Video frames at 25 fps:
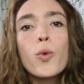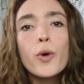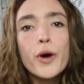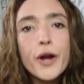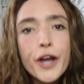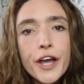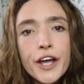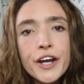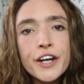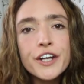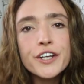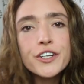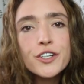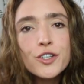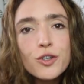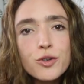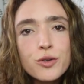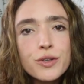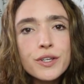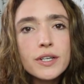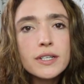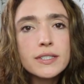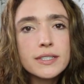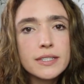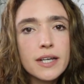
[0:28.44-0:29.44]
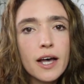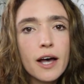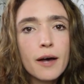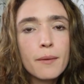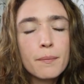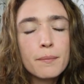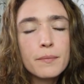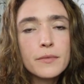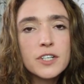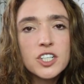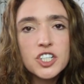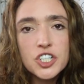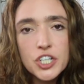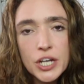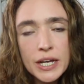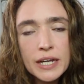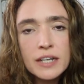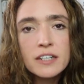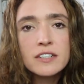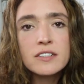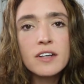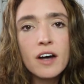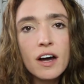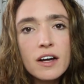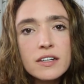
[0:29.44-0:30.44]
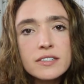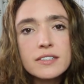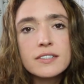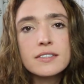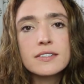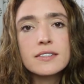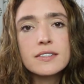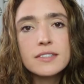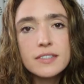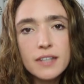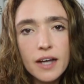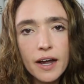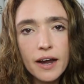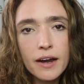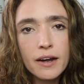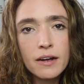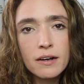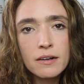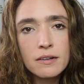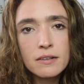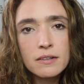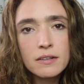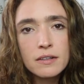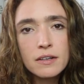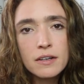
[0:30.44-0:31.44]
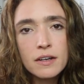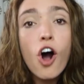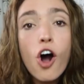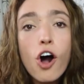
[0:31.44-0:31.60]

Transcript: We're gonna do this up Shane Dawson style.